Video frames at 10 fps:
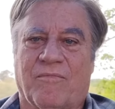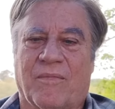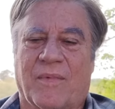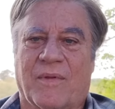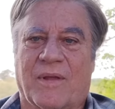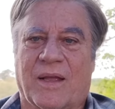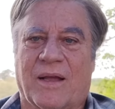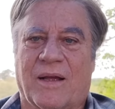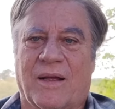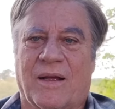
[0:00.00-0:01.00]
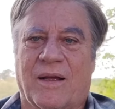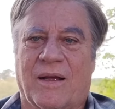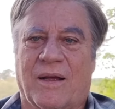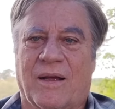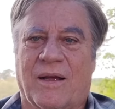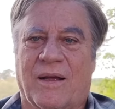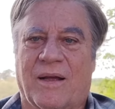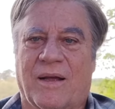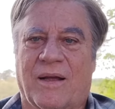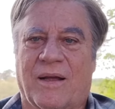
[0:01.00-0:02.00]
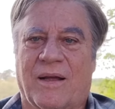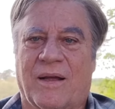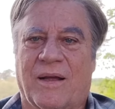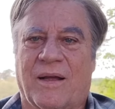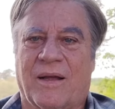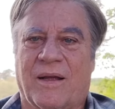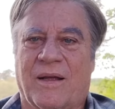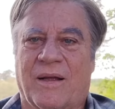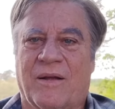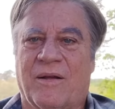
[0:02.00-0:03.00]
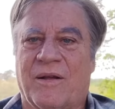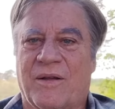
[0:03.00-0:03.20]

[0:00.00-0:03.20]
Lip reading: Nothing is said.